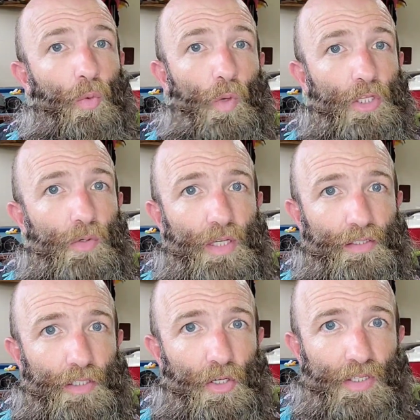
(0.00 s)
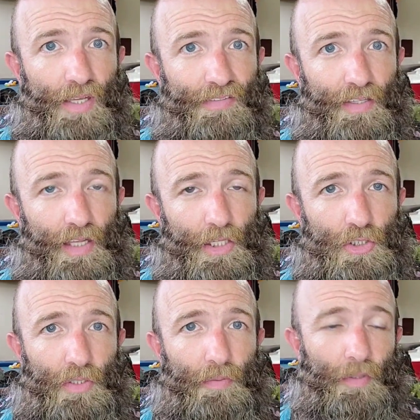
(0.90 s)
When you get to your
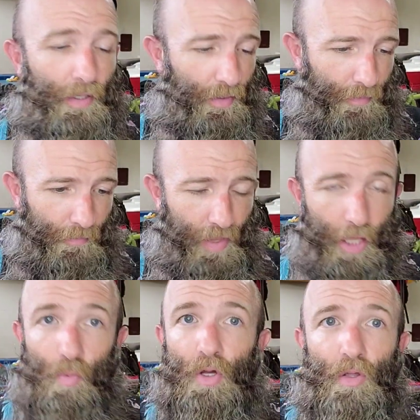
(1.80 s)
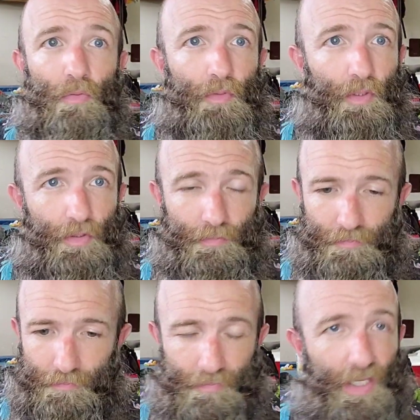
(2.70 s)
destination, they will
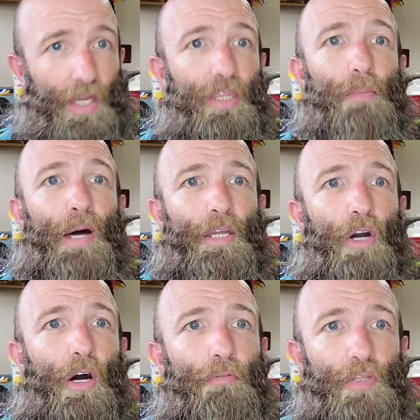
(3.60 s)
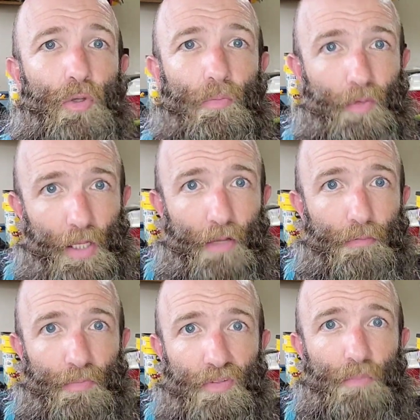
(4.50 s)
take the bike off, and you'll get it
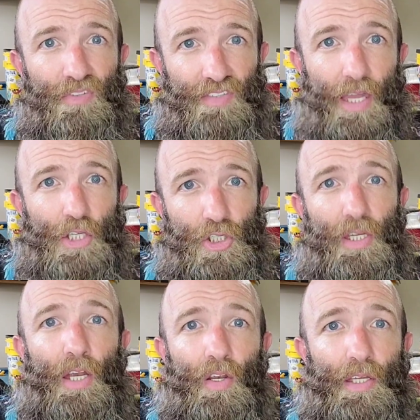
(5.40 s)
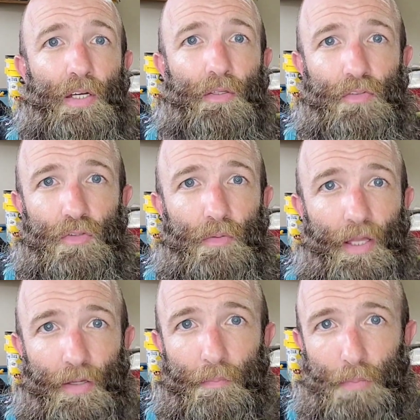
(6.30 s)
from some staging area. So
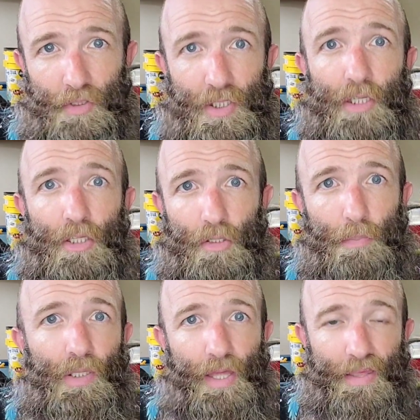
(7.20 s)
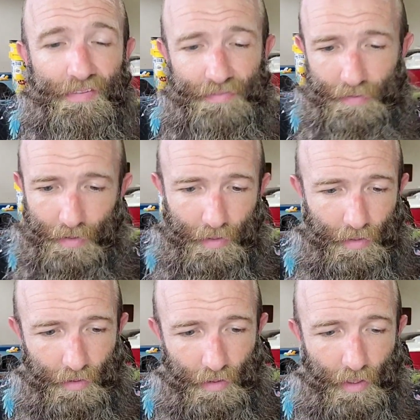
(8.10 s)
like a particular place
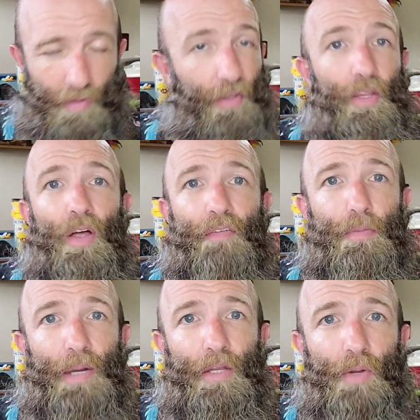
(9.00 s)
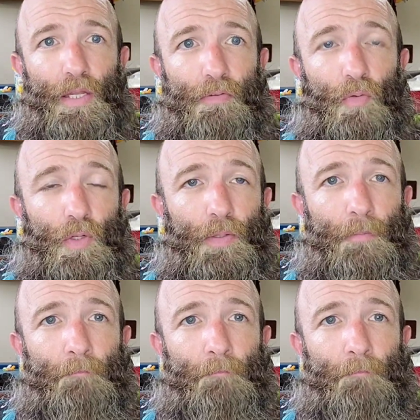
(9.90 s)
that they'll have the bike ready for you.